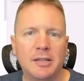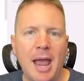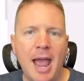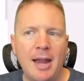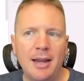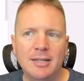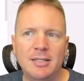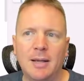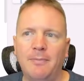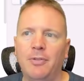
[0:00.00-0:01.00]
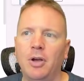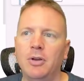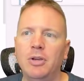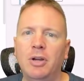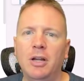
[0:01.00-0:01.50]
to add a
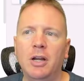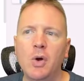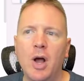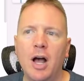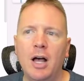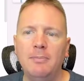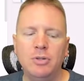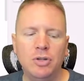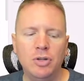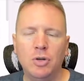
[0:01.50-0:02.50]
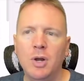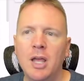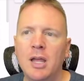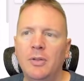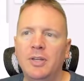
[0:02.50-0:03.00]
subflow, you can go up
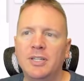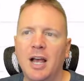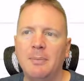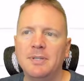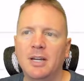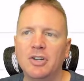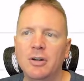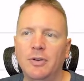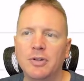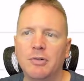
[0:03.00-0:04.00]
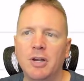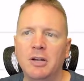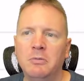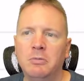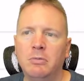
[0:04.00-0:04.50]
to the top section of your
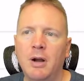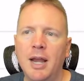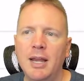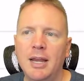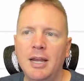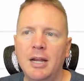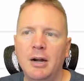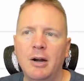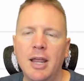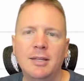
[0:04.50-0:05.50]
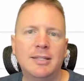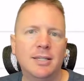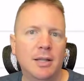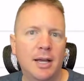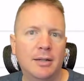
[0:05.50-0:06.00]
screen right here and
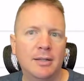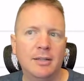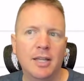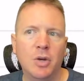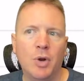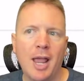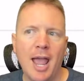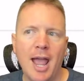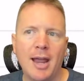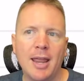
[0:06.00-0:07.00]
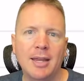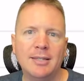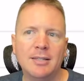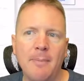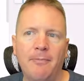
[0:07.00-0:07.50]
select that you want to add a
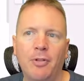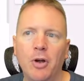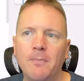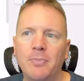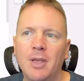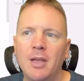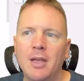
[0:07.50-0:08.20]
subflow.